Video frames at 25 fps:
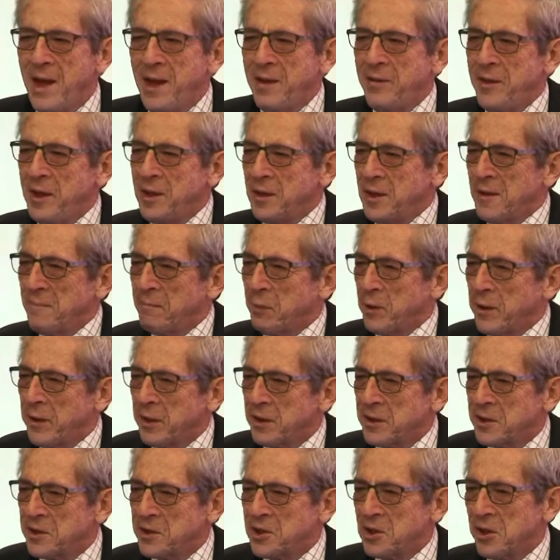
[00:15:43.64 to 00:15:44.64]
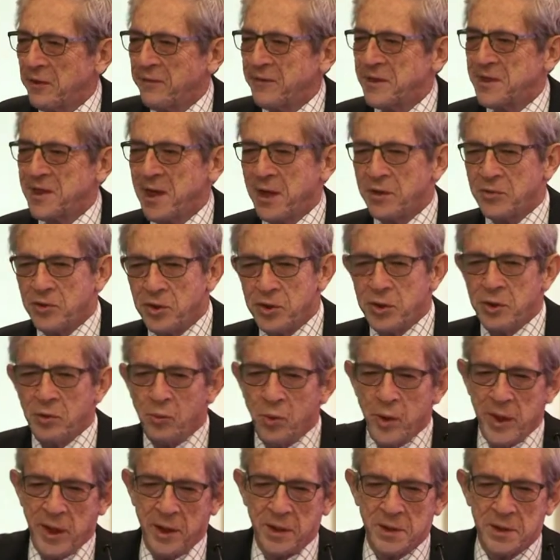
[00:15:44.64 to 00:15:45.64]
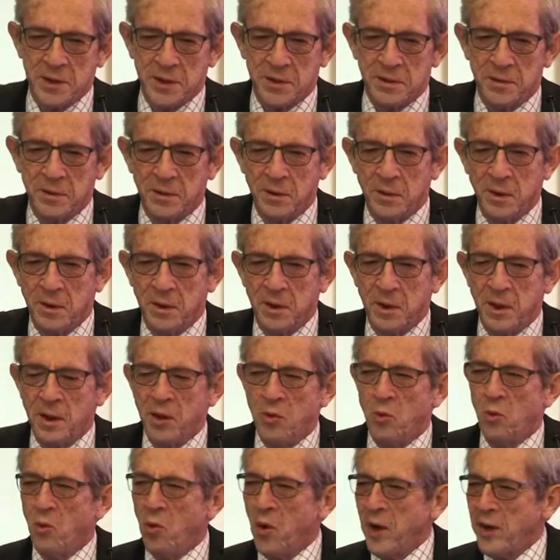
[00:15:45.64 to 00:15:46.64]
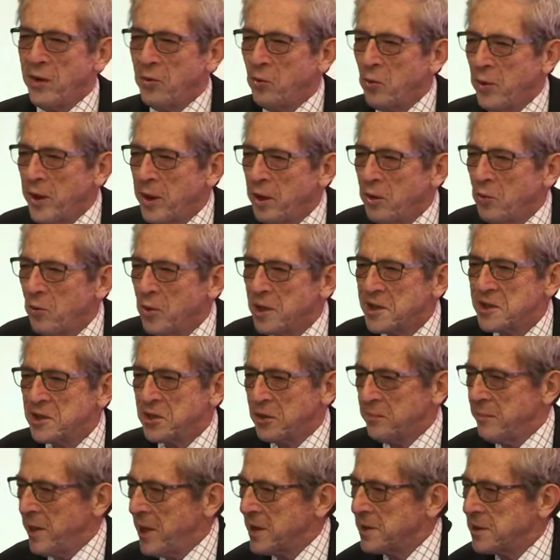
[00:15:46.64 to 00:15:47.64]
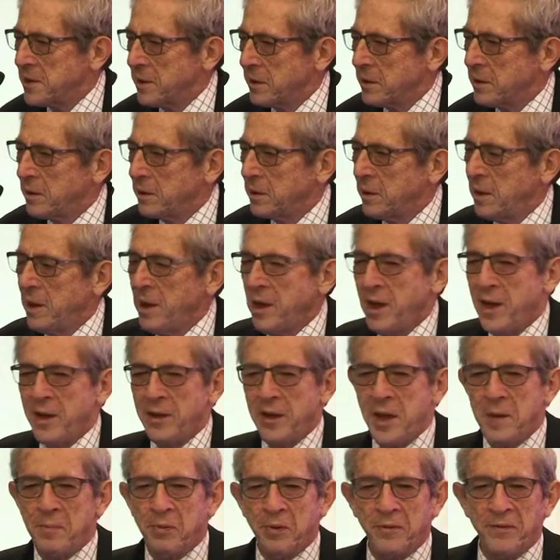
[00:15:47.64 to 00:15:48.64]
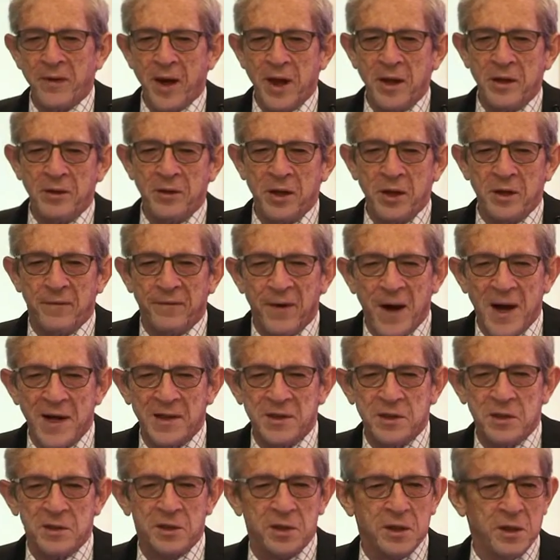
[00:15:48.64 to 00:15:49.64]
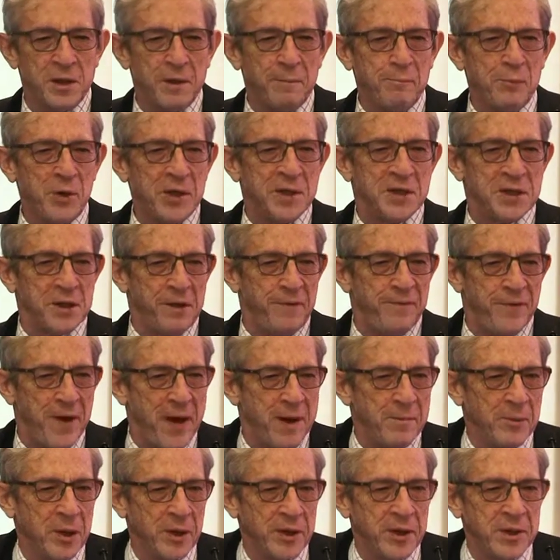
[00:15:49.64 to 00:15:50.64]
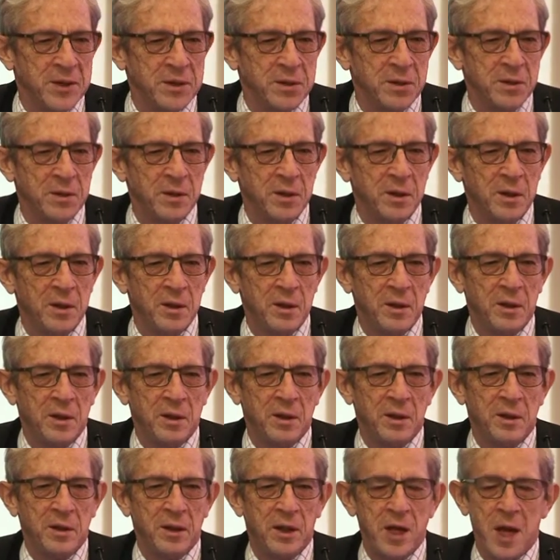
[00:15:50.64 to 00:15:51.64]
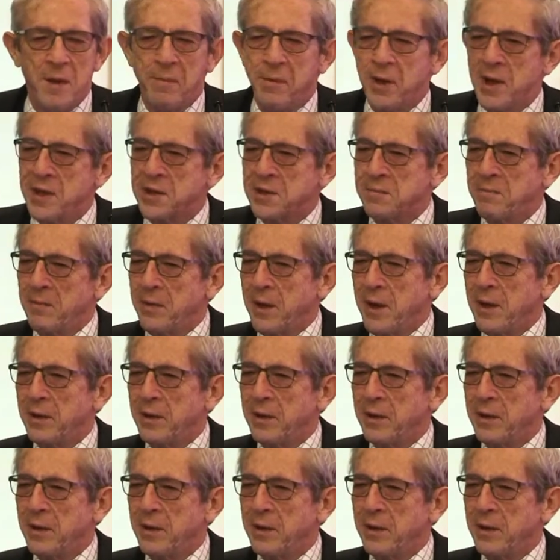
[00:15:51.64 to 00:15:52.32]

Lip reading: The Indian Political Service had two wings. One wing was domestic, and they provided the advisors to the princely families, KPS,